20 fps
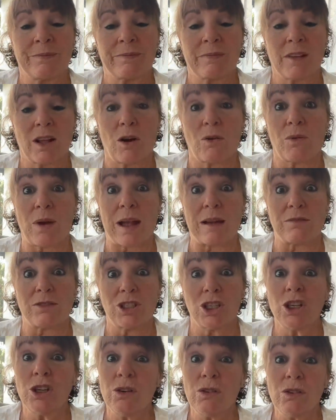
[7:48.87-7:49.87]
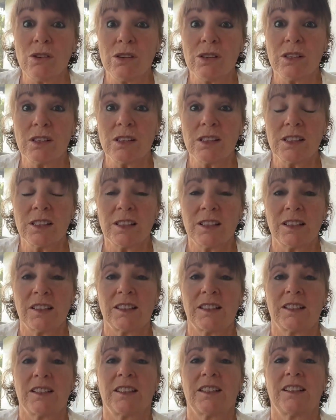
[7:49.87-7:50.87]
around you?
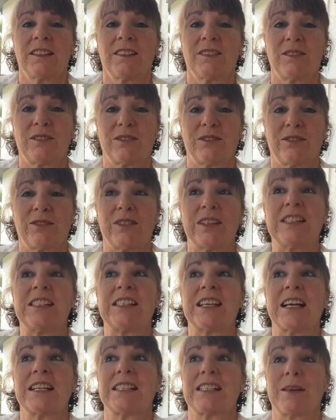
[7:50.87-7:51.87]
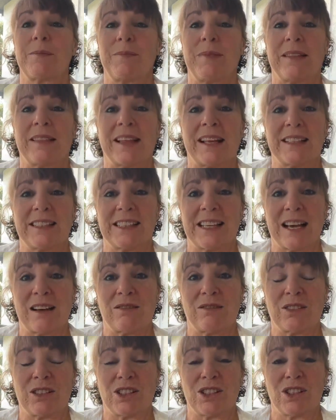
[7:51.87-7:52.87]
Is that something that
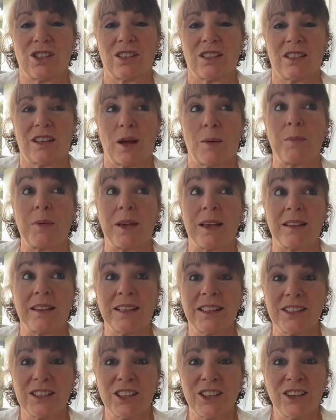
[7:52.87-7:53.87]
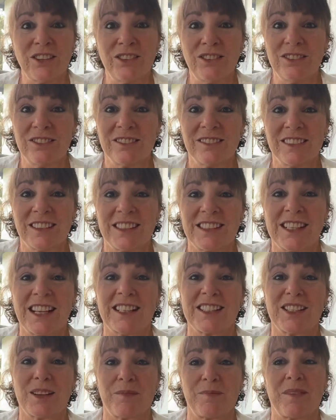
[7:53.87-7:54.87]
sounds appealing to you? Is
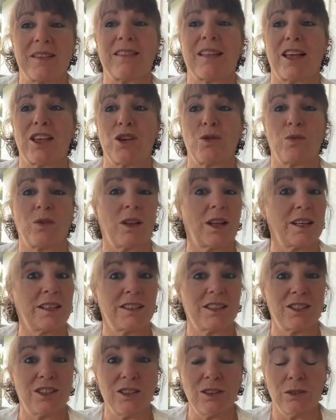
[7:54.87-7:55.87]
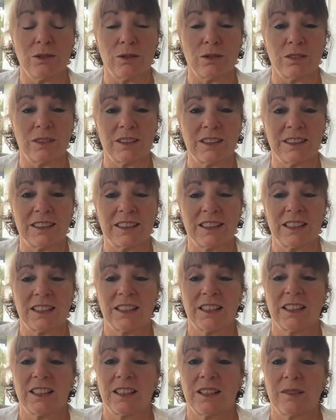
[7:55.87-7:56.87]
that something that you would like to do?
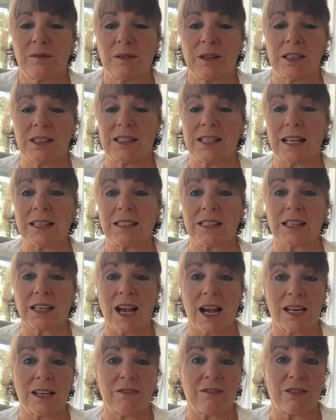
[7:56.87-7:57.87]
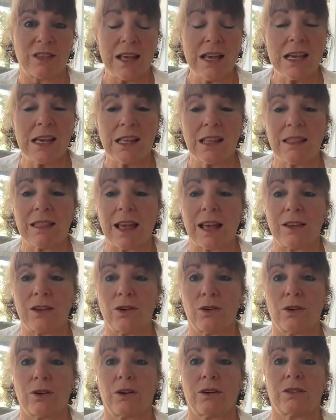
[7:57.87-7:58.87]
Because that's the kind of thing that
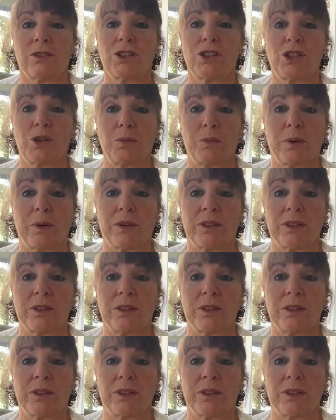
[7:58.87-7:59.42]
your super